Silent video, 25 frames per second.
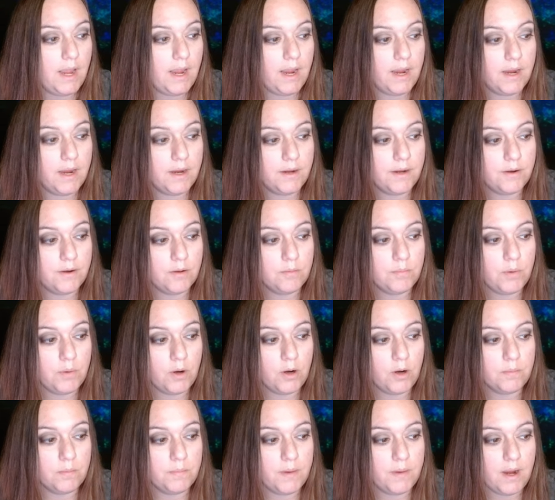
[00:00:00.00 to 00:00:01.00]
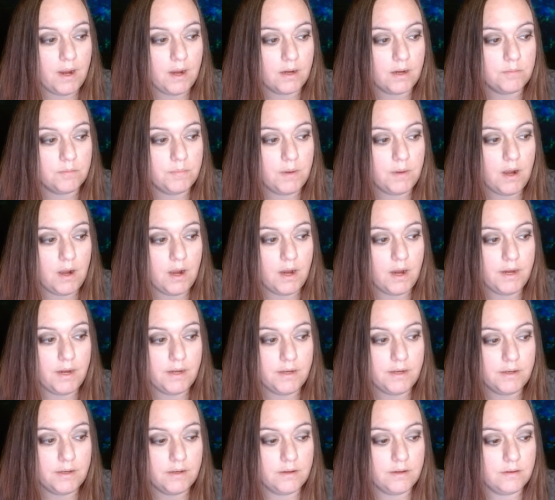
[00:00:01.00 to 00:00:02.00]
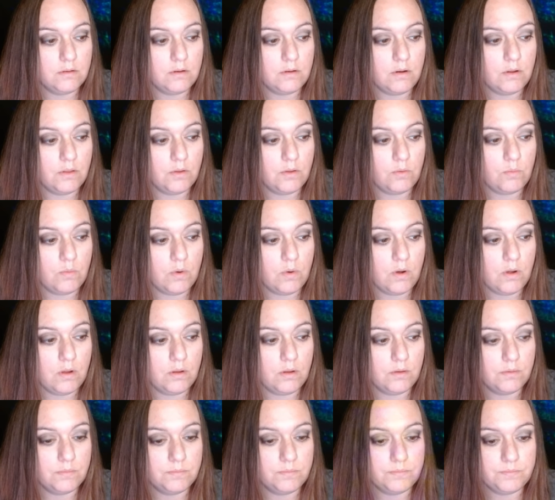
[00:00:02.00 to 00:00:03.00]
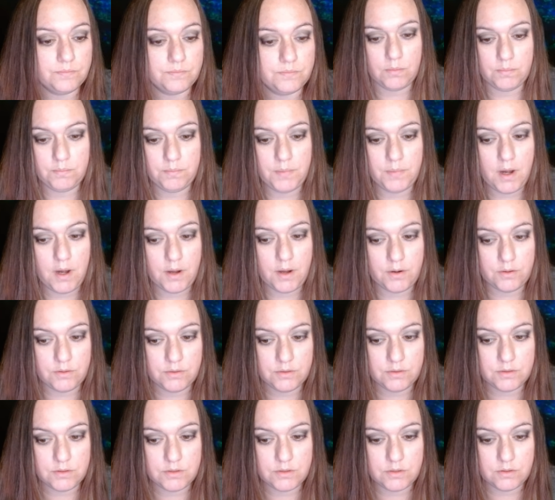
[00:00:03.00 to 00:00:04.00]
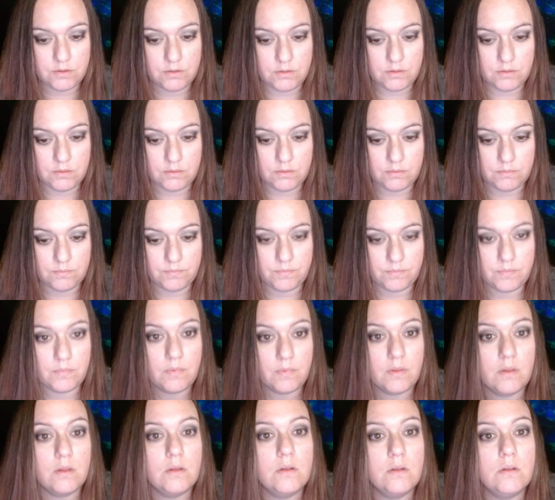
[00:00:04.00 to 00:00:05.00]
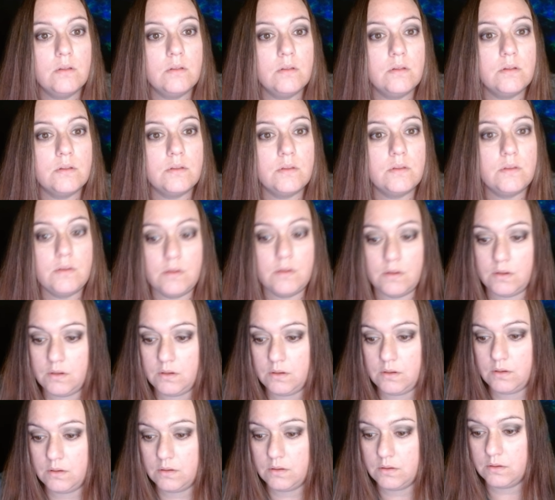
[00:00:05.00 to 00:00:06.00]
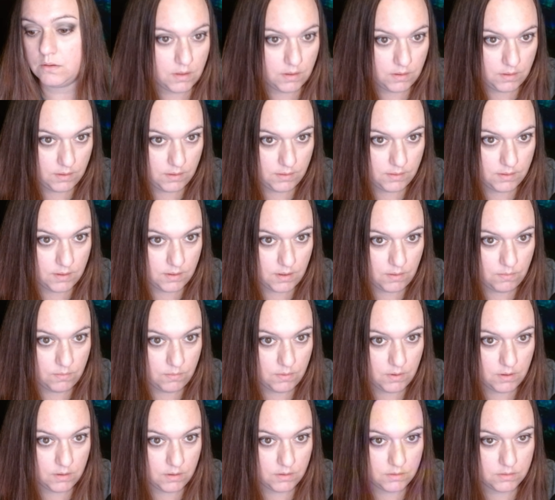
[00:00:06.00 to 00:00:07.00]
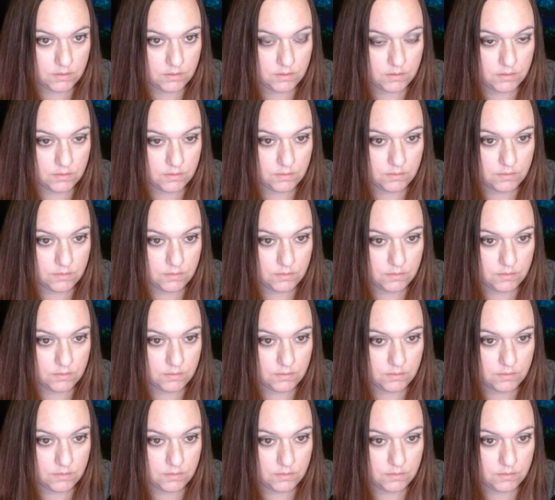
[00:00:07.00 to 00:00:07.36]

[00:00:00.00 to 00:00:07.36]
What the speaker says: And a bar back behind on the wall. Bottles or, let's see, I think that works.